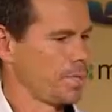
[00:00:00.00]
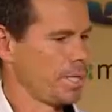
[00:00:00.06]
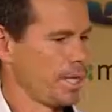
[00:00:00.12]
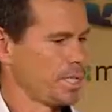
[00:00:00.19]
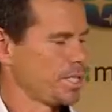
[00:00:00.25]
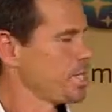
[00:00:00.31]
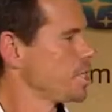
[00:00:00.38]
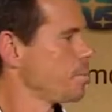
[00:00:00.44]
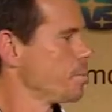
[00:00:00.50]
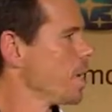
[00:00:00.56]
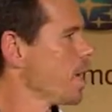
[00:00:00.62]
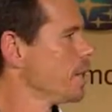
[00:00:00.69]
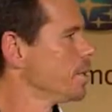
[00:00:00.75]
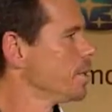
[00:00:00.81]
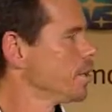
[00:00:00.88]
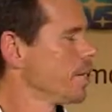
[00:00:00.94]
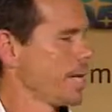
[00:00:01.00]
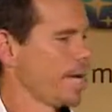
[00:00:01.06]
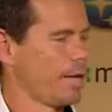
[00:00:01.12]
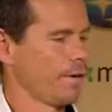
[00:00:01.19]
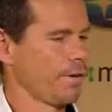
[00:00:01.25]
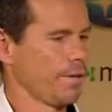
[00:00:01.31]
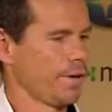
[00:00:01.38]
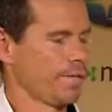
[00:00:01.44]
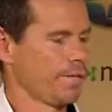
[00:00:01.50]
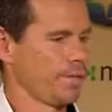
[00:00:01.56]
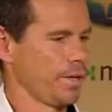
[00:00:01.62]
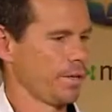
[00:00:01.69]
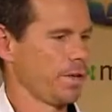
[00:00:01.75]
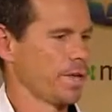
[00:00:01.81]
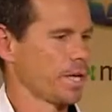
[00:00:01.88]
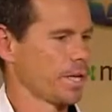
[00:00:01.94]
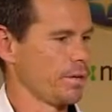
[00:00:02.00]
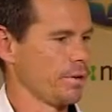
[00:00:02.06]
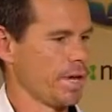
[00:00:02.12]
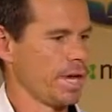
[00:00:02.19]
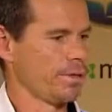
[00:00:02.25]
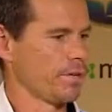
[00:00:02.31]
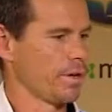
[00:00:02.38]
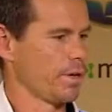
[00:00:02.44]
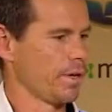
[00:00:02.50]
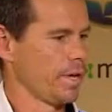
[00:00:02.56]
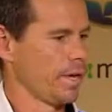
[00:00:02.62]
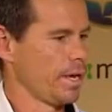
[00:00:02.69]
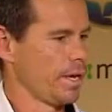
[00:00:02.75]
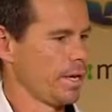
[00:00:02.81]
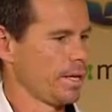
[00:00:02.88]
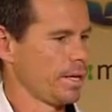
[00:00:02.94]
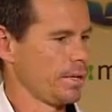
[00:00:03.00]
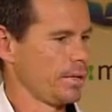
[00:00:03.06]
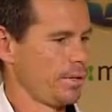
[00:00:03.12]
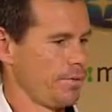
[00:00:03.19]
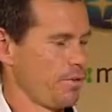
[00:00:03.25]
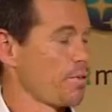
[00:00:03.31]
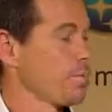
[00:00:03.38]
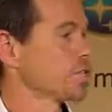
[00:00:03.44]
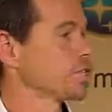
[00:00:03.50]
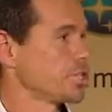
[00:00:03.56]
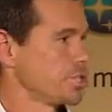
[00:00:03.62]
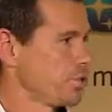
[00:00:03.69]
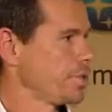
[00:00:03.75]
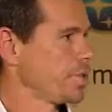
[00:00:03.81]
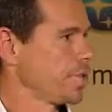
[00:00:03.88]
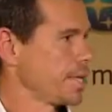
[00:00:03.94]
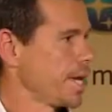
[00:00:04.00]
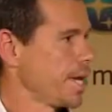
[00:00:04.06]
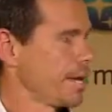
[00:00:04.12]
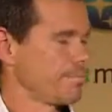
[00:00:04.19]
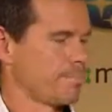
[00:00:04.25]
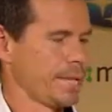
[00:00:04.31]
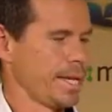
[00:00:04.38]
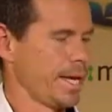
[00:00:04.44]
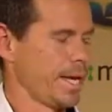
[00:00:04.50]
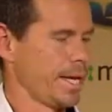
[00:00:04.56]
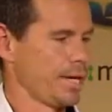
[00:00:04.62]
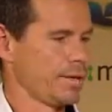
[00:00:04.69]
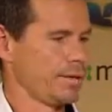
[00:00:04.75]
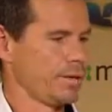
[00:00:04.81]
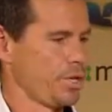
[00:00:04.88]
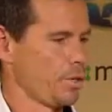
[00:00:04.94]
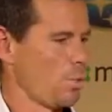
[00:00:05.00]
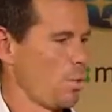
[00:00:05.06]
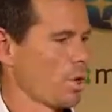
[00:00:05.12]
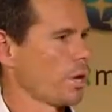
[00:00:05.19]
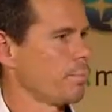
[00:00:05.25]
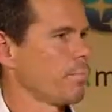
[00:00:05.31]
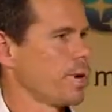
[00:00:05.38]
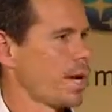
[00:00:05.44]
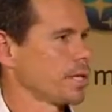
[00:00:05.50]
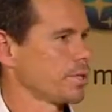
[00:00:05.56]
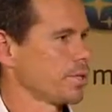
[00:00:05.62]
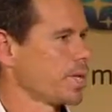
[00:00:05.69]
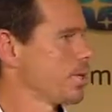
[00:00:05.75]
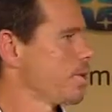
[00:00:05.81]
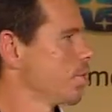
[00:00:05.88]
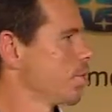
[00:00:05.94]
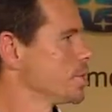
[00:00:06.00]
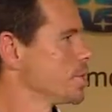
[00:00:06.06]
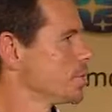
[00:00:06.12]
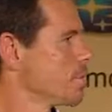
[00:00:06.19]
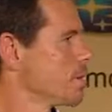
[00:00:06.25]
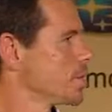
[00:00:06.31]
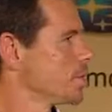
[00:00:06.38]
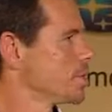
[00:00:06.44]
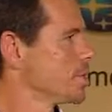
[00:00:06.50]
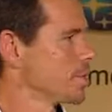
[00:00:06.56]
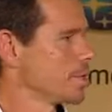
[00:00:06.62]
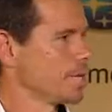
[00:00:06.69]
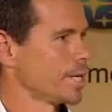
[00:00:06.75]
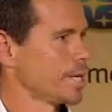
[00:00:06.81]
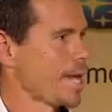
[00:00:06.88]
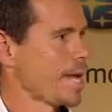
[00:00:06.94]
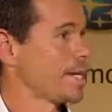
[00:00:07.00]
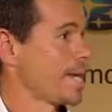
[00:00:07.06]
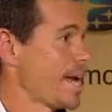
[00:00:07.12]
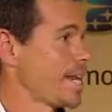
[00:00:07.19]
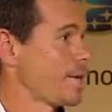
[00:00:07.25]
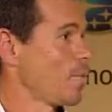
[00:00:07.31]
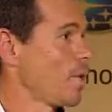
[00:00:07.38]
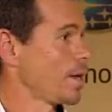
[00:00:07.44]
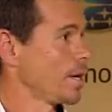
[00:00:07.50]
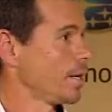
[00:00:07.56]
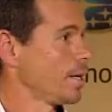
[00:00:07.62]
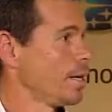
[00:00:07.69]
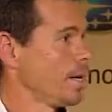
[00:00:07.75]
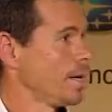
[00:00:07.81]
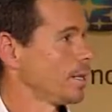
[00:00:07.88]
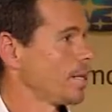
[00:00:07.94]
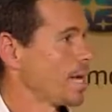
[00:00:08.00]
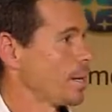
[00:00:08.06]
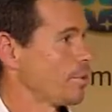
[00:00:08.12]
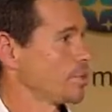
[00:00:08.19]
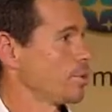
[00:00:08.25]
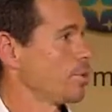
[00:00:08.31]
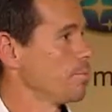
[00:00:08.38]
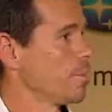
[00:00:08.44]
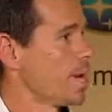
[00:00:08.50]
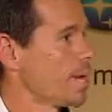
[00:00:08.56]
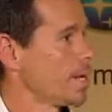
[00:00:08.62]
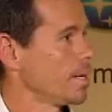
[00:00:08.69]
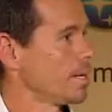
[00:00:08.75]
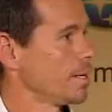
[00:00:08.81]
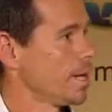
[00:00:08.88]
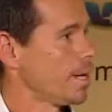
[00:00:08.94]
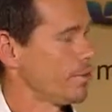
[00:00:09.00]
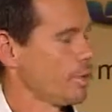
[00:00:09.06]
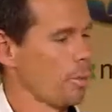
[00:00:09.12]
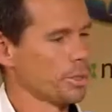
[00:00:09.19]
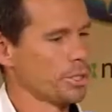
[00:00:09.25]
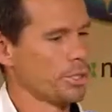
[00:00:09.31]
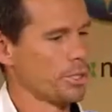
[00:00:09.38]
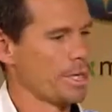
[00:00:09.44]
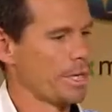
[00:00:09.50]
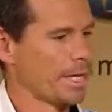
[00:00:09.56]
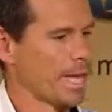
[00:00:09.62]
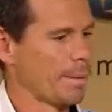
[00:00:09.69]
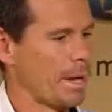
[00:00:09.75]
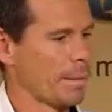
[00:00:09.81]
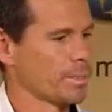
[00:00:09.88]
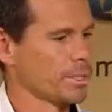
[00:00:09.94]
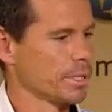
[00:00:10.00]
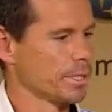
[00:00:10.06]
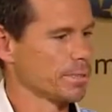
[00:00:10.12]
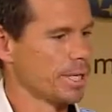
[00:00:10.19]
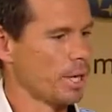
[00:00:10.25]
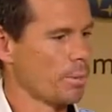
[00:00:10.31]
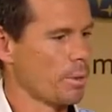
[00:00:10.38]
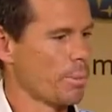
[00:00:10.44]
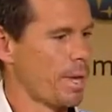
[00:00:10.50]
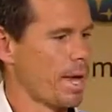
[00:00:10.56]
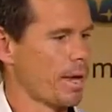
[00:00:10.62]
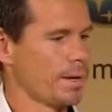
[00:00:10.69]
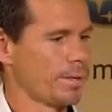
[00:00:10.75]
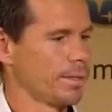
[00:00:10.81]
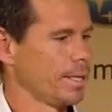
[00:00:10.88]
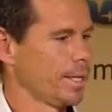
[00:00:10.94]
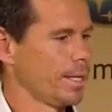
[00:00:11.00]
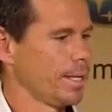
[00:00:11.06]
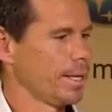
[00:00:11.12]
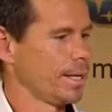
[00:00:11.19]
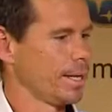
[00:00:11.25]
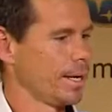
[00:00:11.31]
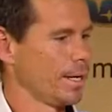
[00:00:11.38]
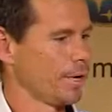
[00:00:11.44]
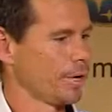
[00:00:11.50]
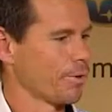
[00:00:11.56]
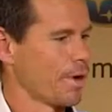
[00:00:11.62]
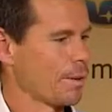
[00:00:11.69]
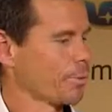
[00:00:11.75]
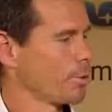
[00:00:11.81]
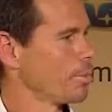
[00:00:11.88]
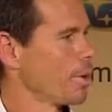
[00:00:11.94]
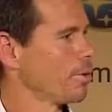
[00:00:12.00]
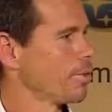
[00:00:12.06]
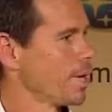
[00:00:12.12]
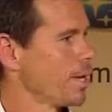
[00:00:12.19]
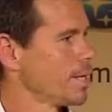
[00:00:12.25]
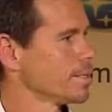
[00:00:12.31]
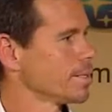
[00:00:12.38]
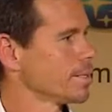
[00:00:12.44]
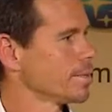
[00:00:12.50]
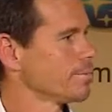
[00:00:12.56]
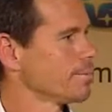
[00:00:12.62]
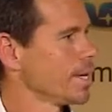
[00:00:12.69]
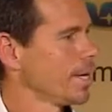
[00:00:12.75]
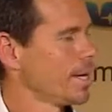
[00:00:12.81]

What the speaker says: it's in your blood, and I feel like you're very much a student of the game, and you want to pass on that knowledge as much as you can to anyone. And Leighton was a good mate, and the opportunity came up to help him out, and I grabbed it with both hands, and